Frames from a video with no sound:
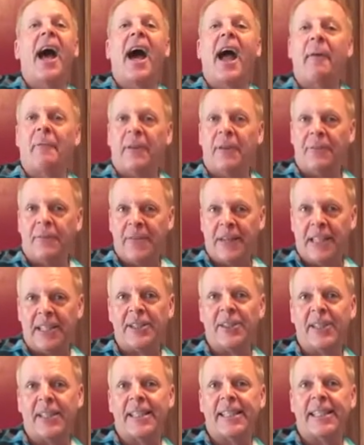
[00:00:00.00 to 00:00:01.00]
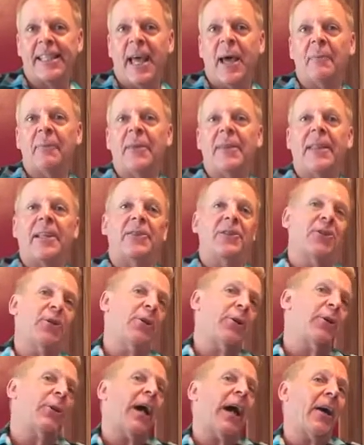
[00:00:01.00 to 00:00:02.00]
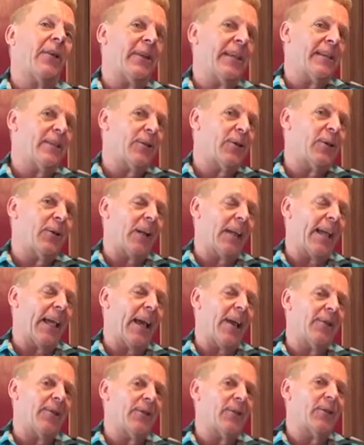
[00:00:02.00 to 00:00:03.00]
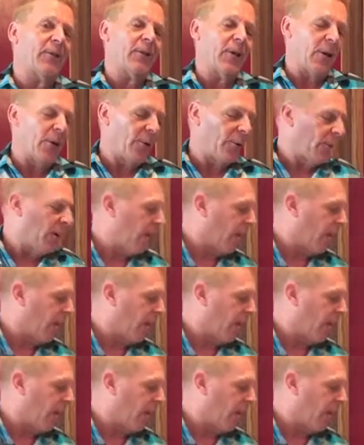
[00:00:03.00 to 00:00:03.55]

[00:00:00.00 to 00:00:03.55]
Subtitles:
I'm going to finish this up and then show you how these go together. So,